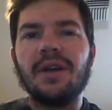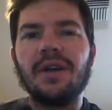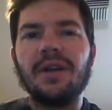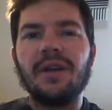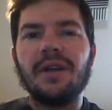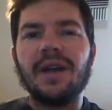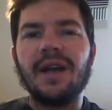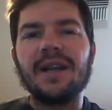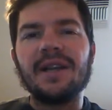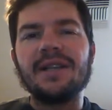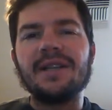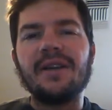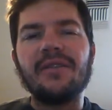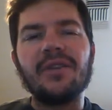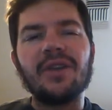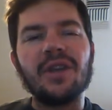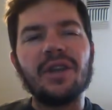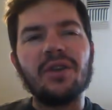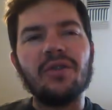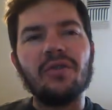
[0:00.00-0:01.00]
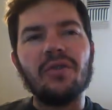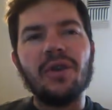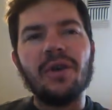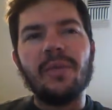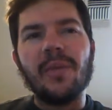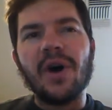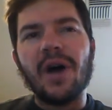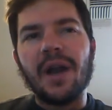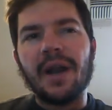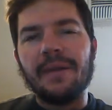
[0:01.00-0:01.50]
that doesn't have anything to do with
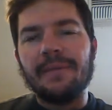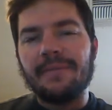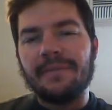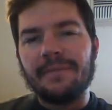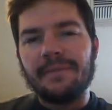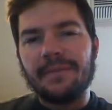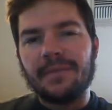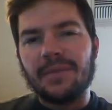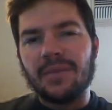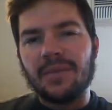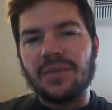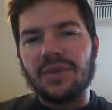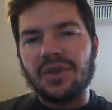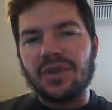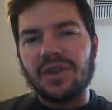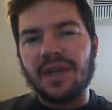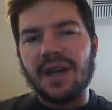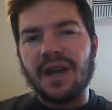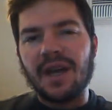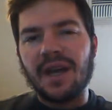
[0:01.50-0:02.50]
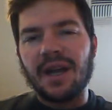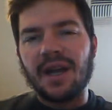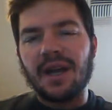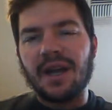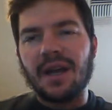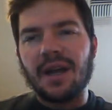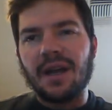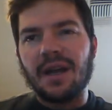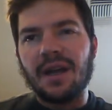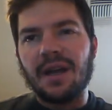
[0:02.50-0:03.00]
it. But just
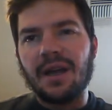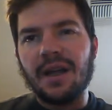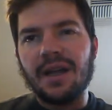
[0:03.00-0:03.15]
saying,